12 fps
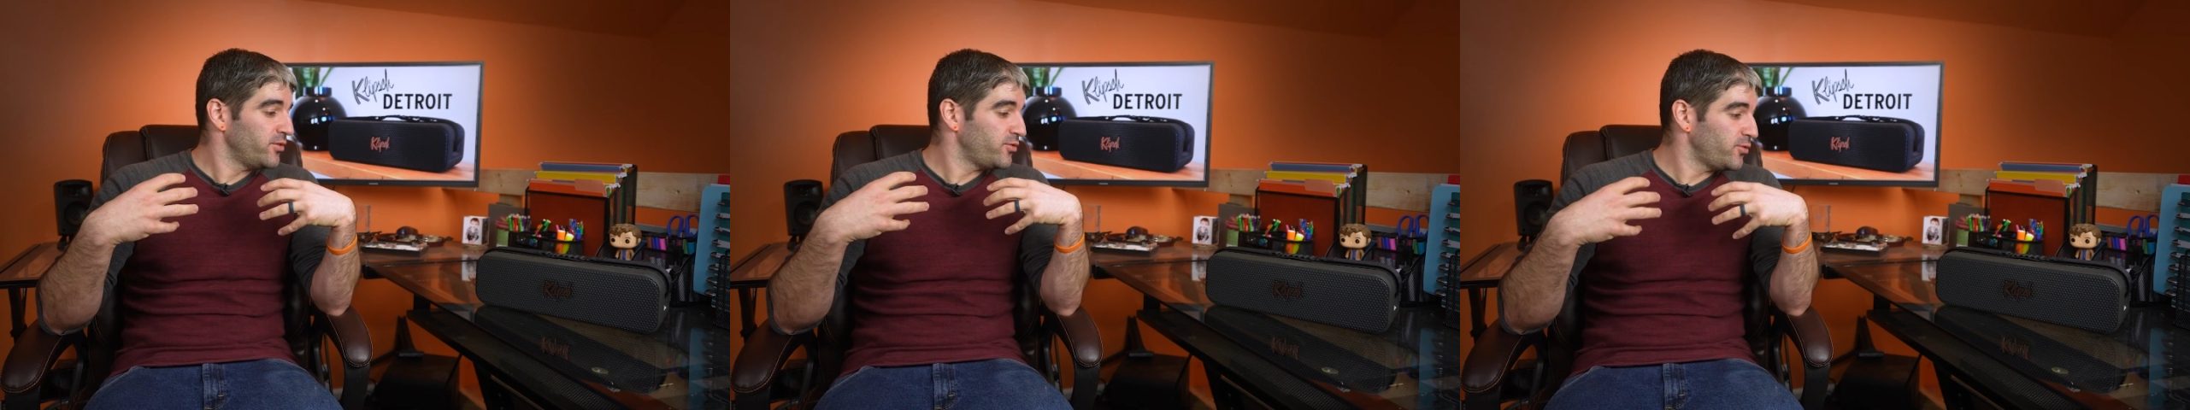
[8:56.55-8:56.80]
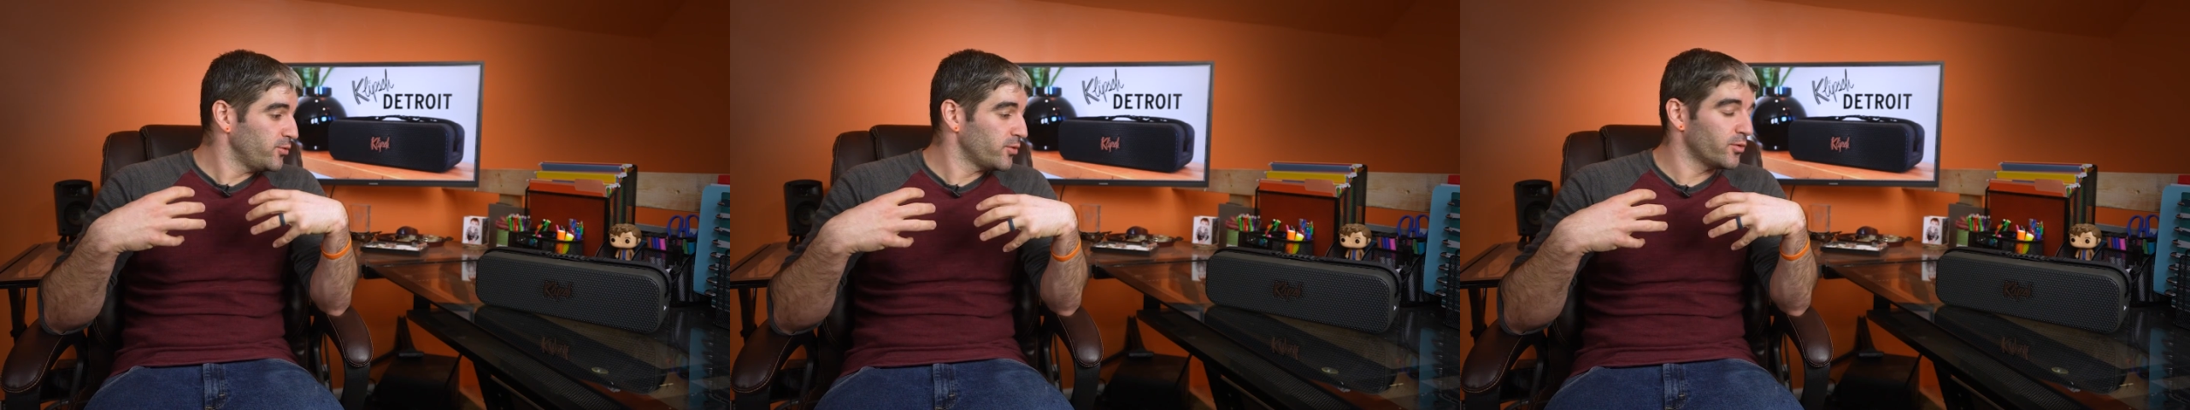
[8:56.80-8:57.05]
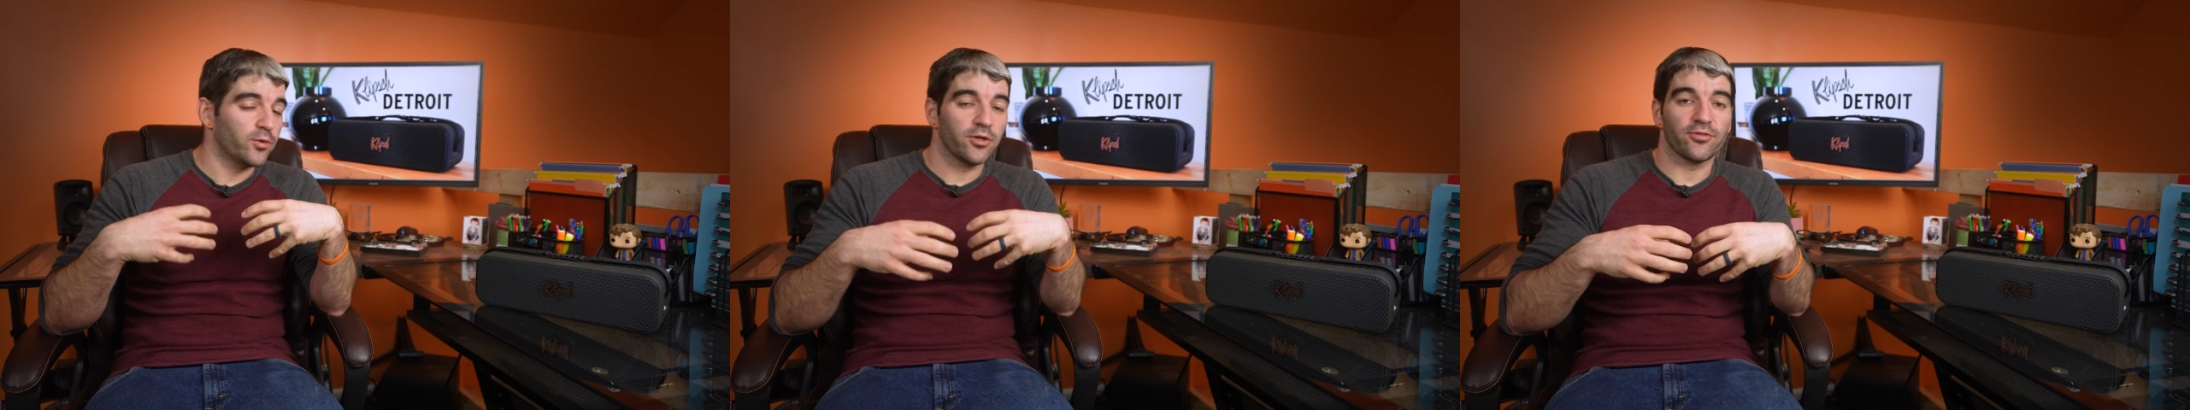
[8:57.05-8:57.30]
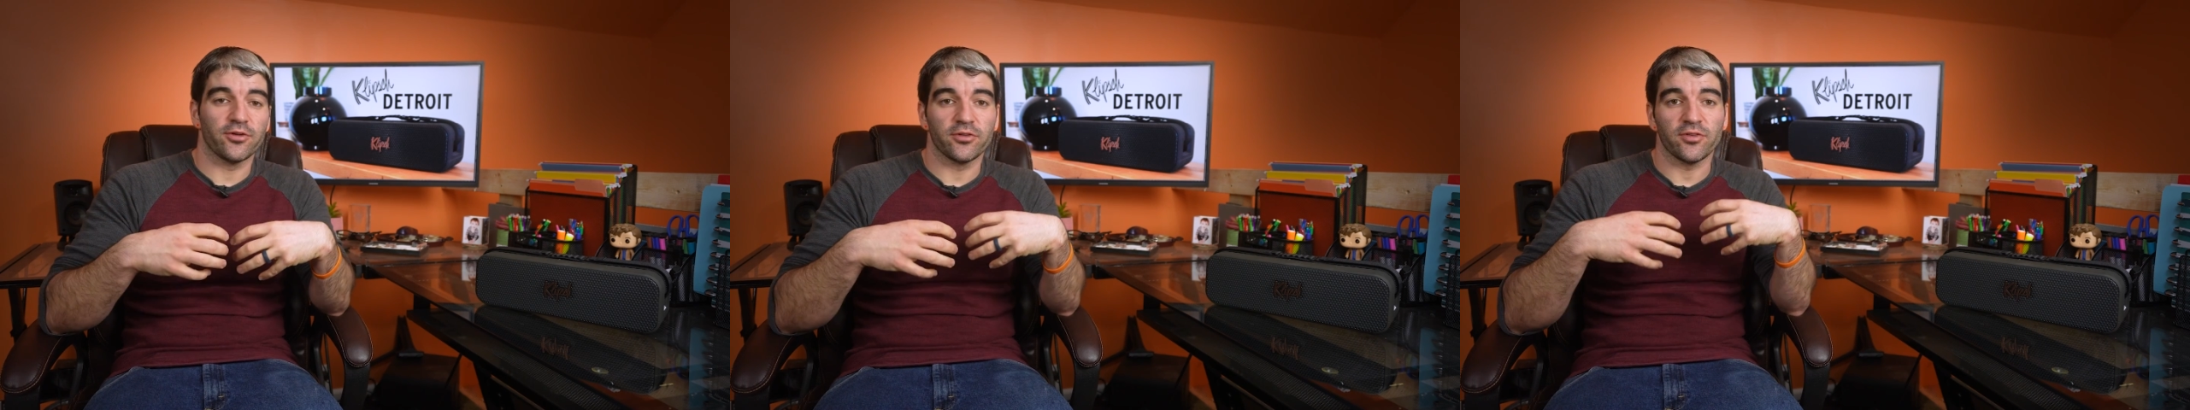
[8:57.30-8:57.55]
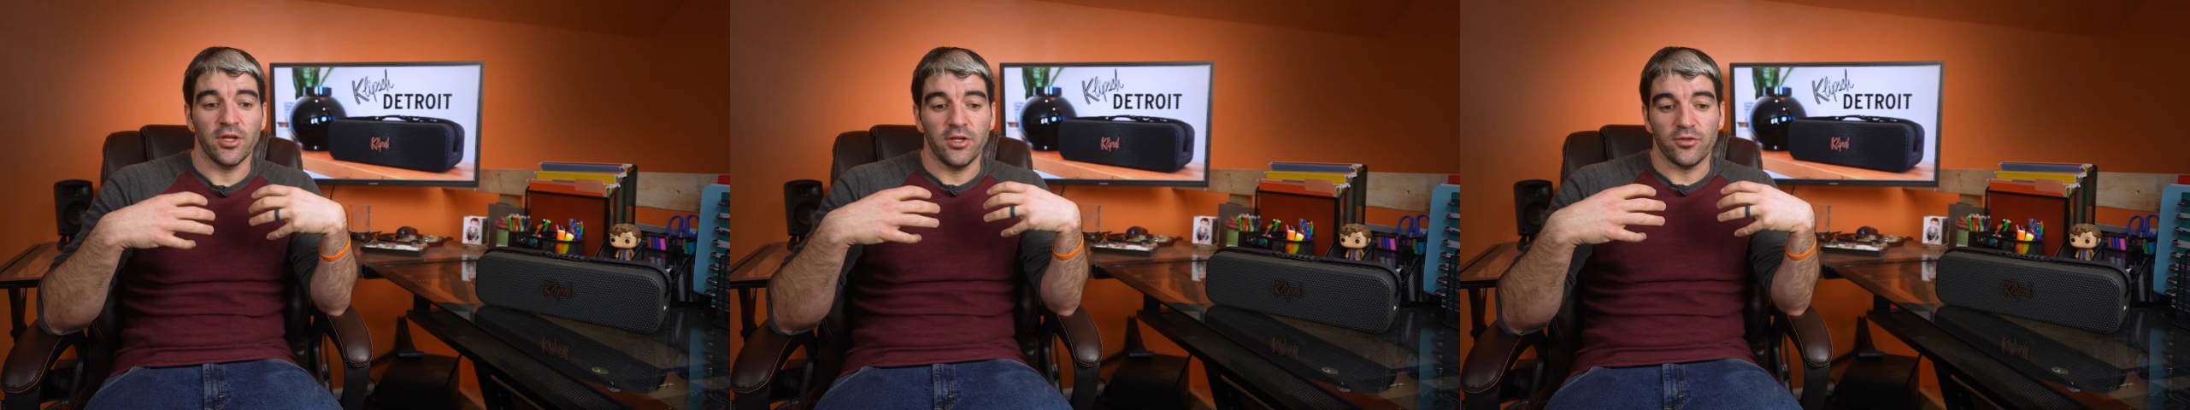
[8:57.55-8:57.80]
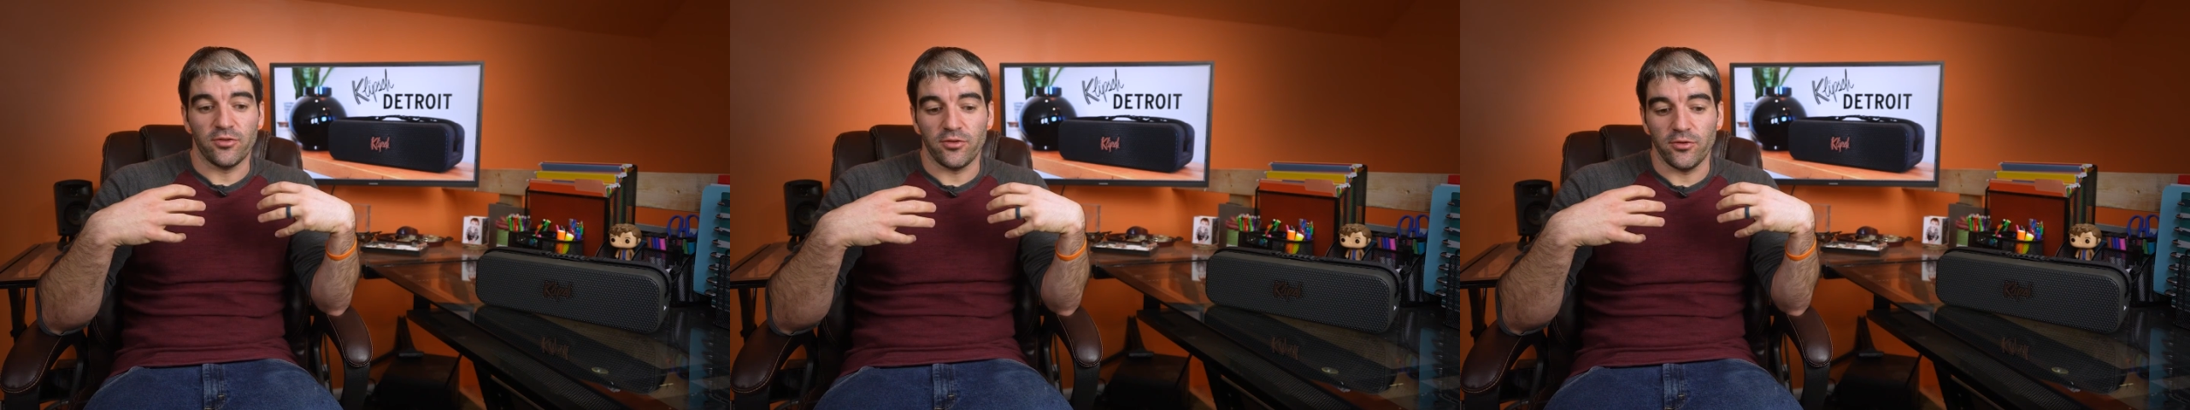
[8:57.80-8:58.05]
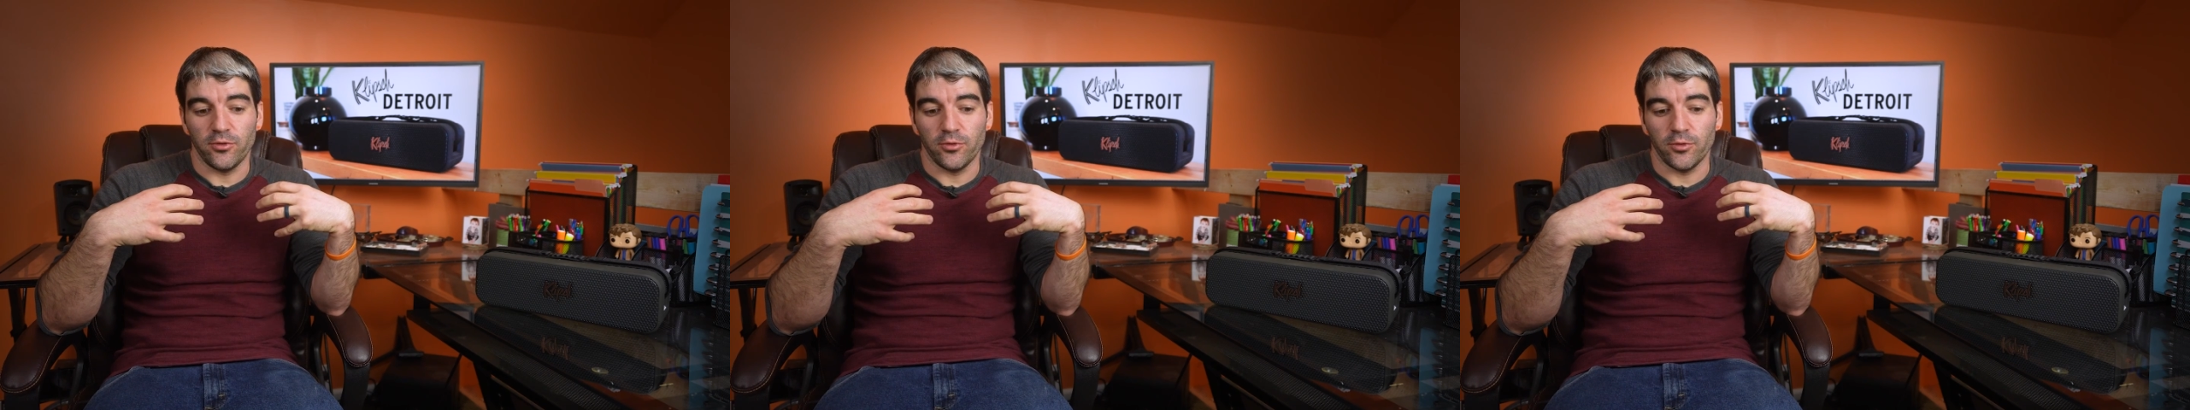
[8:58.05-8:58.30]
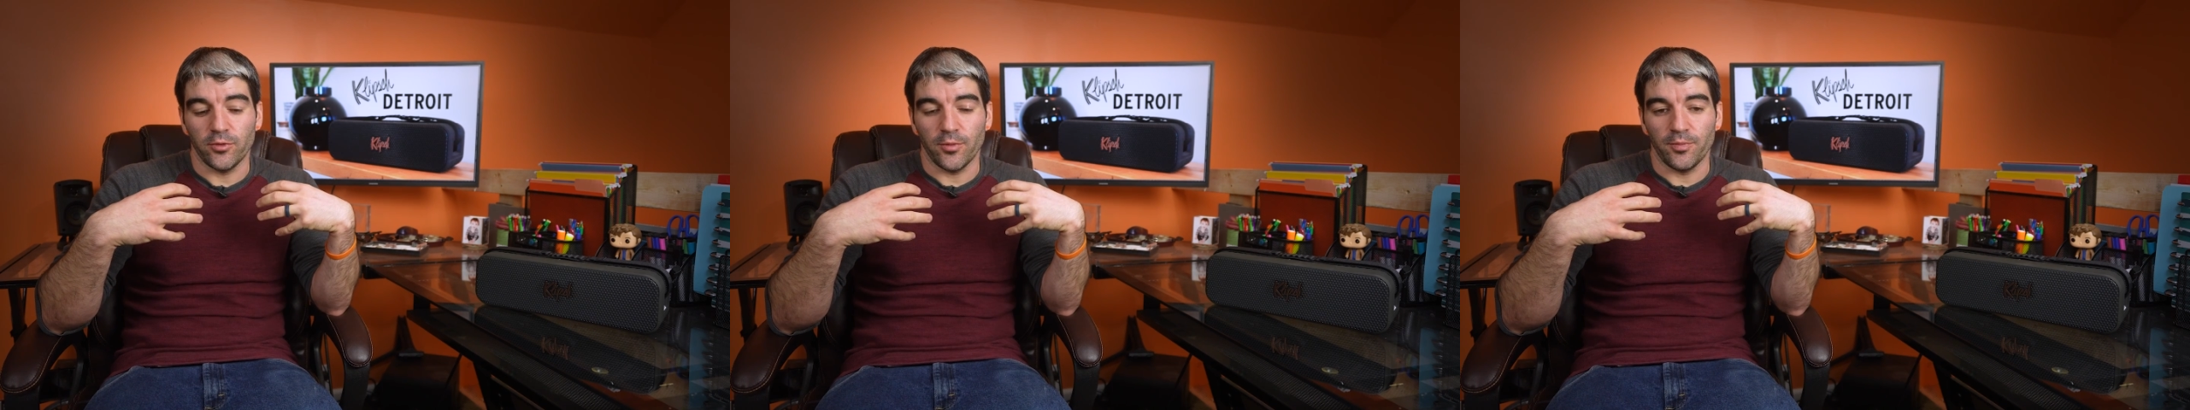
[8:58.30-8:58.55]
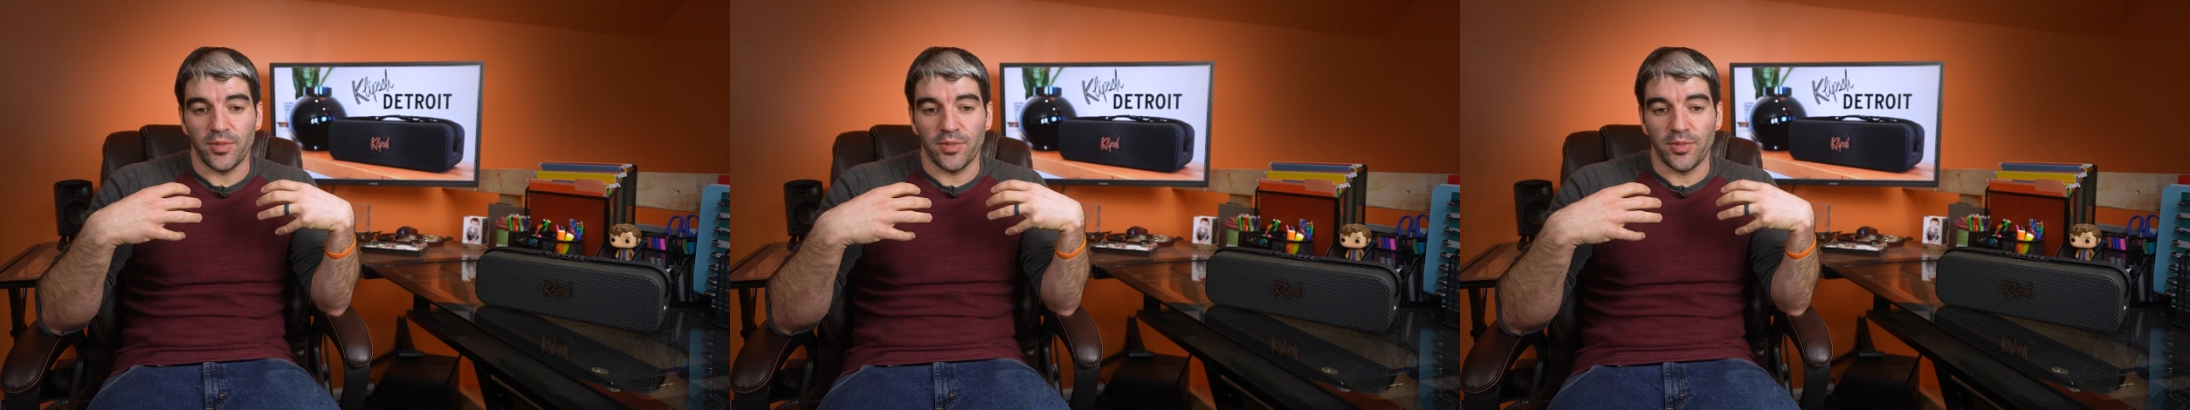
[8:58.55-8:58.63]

to the woofers to